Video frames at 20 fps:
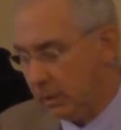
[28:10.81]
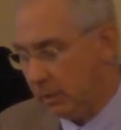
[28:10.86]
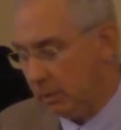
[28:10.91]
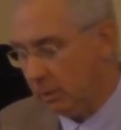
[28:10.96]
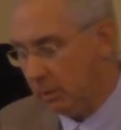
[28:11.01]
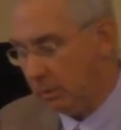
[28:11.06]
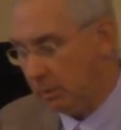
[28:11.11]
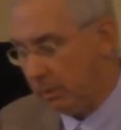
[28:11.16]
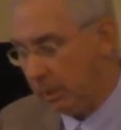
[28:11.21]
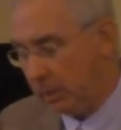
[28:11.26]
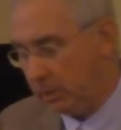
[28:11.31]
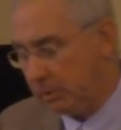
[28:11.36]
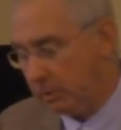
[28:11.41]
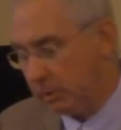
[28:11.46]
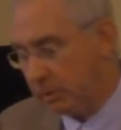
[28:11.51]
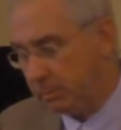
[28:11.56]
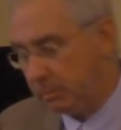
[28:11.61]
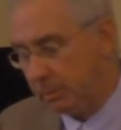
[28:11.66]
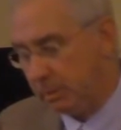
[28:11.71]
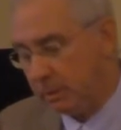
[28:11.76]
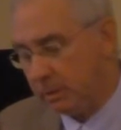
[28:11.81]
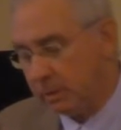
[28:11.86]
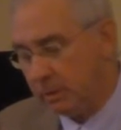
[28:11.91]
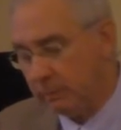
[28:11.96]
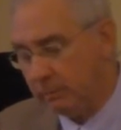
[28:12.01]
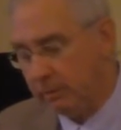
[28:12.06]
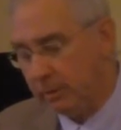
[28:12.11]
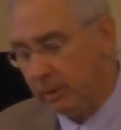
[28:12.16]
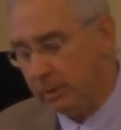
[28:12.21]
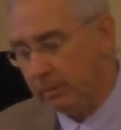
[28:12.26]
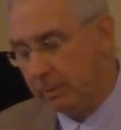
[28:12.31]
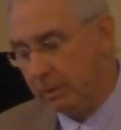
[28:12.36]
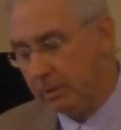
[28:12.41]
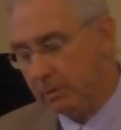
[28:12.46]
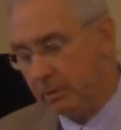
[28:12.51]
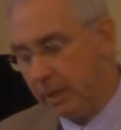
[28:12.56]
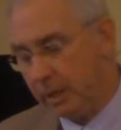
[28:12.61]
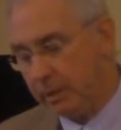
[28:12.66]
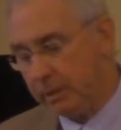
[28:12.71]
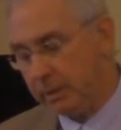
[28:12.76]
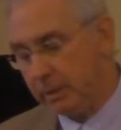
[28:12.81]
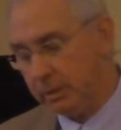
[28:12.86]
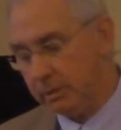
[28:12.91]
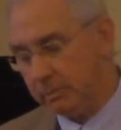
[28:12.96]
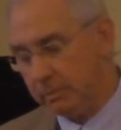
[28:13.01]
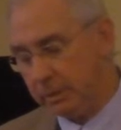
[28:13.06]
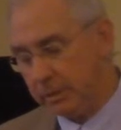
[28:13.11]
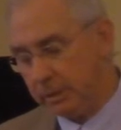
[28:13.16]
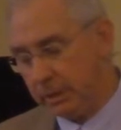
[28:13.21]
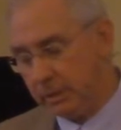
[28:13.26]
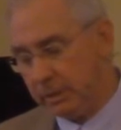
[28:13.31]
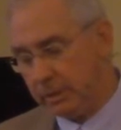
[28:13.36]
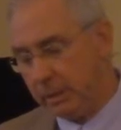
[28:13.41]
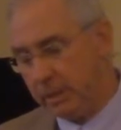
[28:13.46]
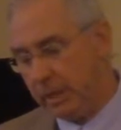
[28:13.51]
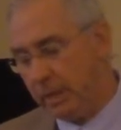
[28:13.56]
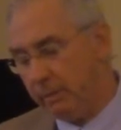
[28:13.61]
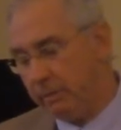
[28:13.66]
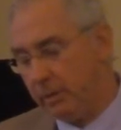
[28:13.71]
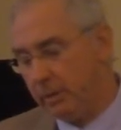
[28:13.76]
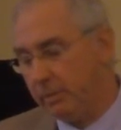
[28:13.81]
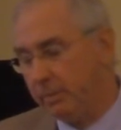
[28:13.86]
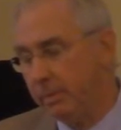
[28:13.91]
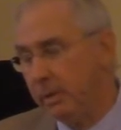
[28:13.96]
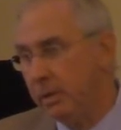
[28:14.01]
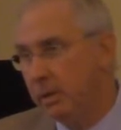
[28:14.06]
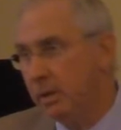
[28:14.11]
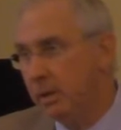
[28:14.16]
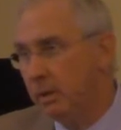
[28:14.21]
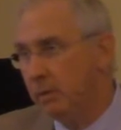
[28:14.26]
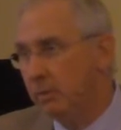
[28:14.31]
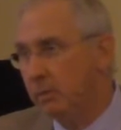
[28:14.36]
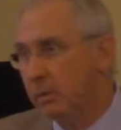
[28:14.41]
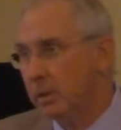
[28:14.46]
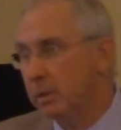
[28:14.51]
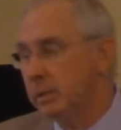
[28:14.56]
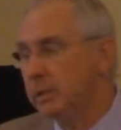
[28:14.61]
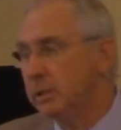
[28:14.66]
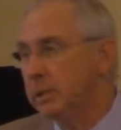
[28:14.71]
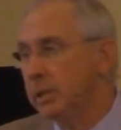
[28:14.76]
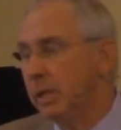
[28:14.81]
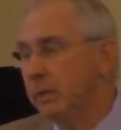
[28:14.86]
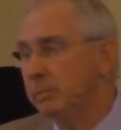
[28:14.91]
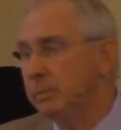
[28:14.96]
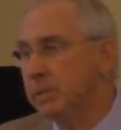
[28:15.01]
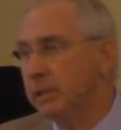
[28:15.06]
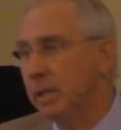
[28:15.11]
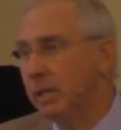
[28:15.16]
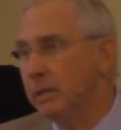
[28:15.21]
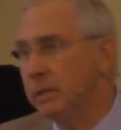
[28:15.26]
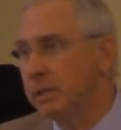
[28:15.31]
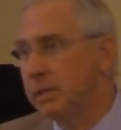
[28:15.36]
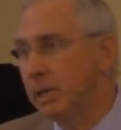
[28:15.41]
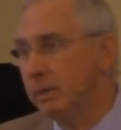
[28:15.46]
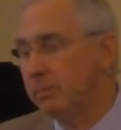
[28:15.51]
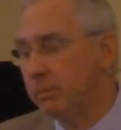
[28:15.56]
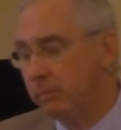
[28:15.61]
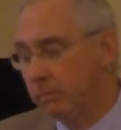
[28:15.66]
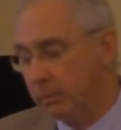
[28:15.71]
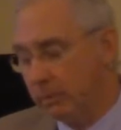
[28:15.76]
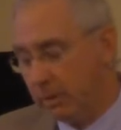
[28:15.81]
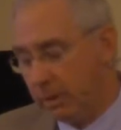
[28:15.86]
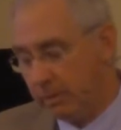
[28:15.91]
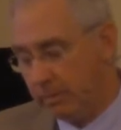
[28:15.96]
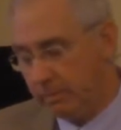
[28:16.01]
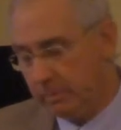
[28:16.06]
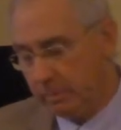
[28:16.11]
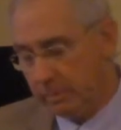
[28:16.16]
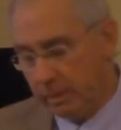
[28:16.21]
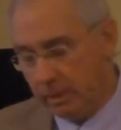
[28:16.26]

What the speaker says: The only way to experience our freedom in Christ is to resist the devil. What does James say in chapter 4?